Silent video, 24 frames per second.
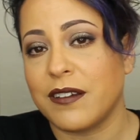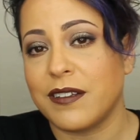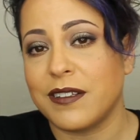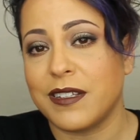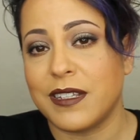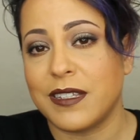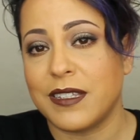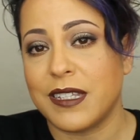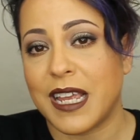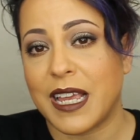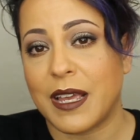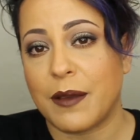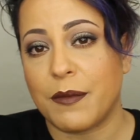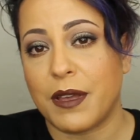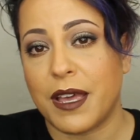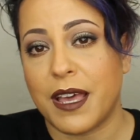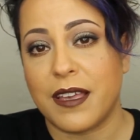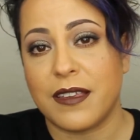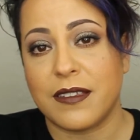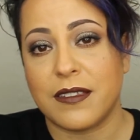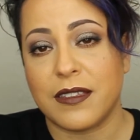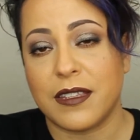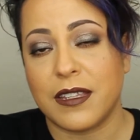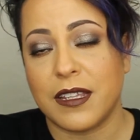It's the same
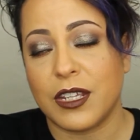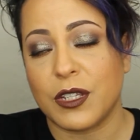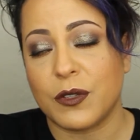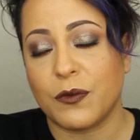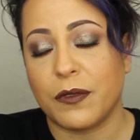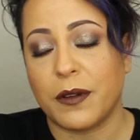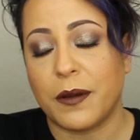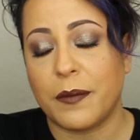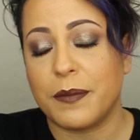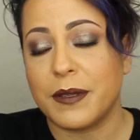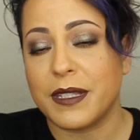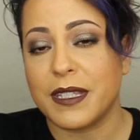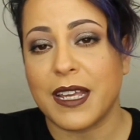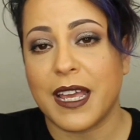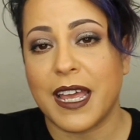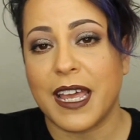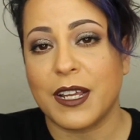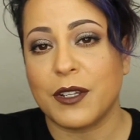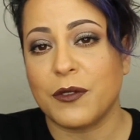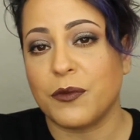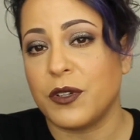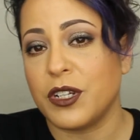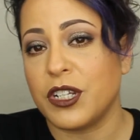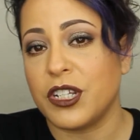as this
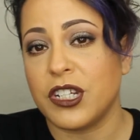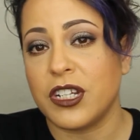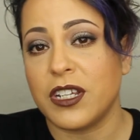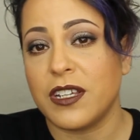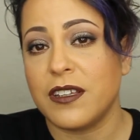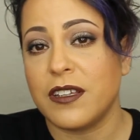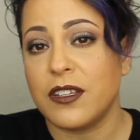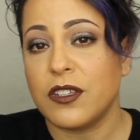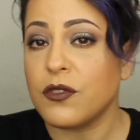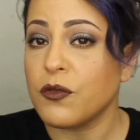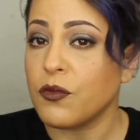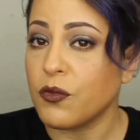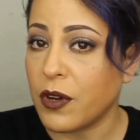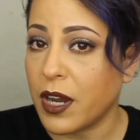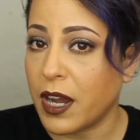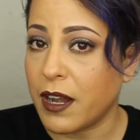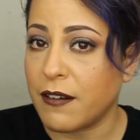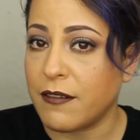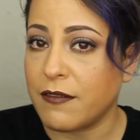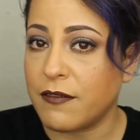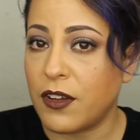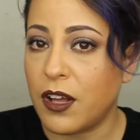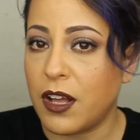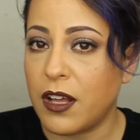website, which is
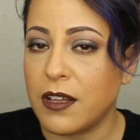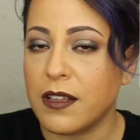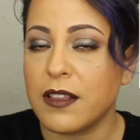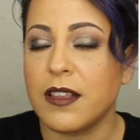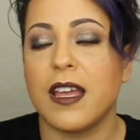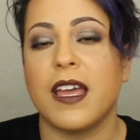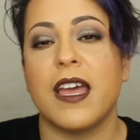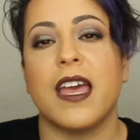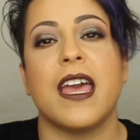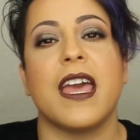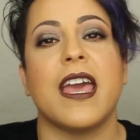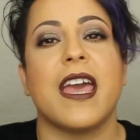Rainfall.